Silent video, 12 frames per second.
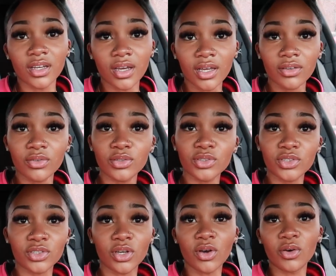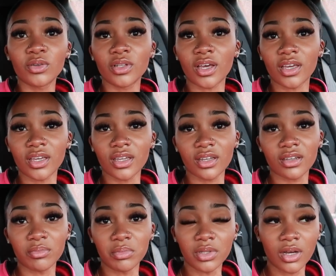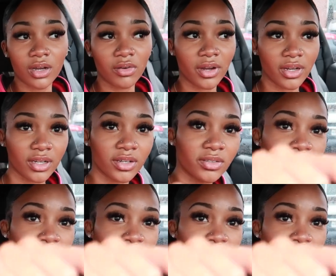I feel so like blah right now,